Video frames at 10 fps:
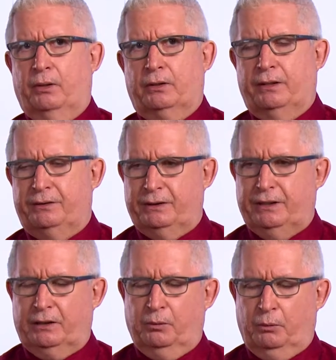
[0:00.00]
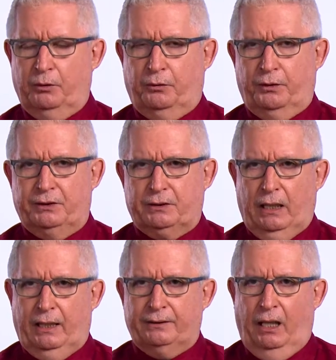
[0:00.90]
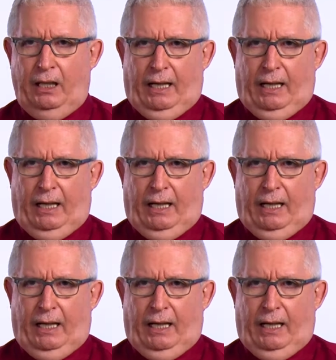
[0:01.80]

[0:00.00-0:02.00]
book, is a textbook we use for this class,